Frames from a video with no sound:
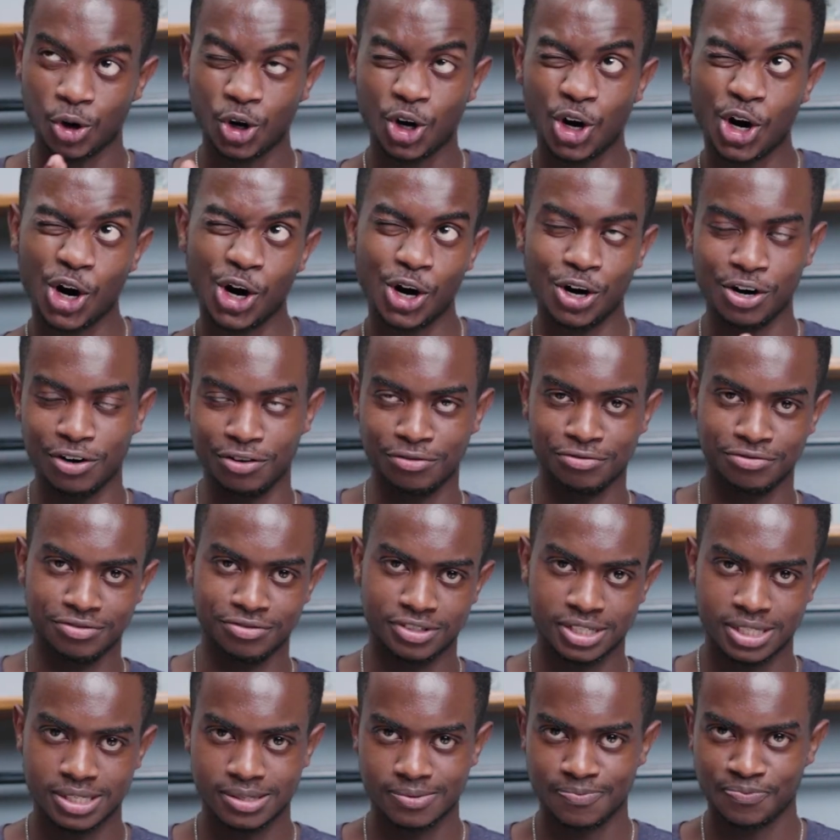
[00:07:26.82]

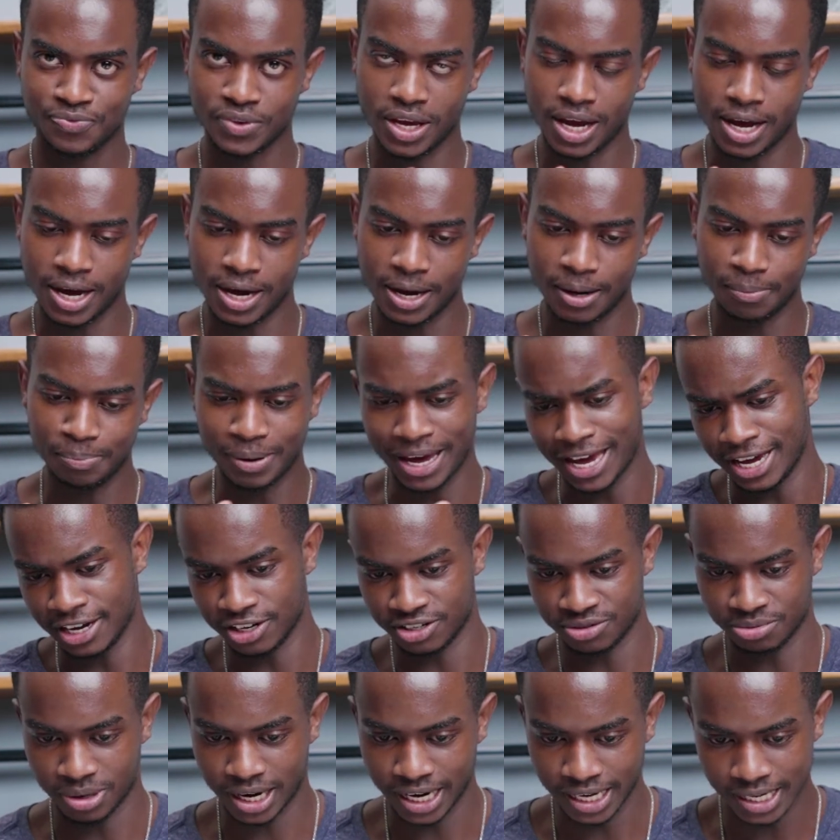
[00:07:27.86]
curved
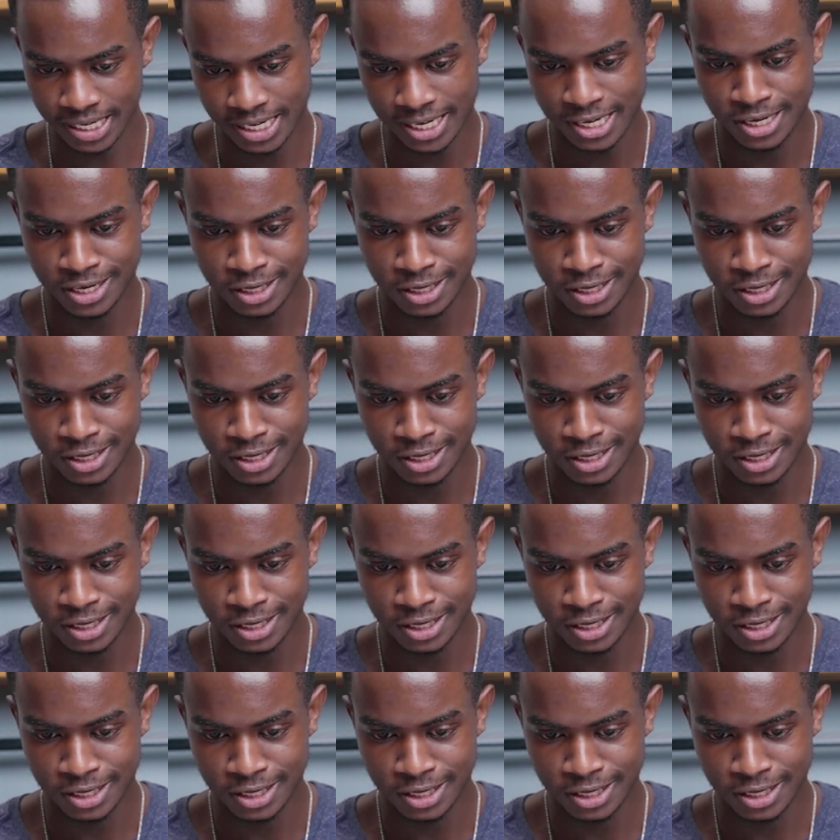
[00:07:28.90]
page, right?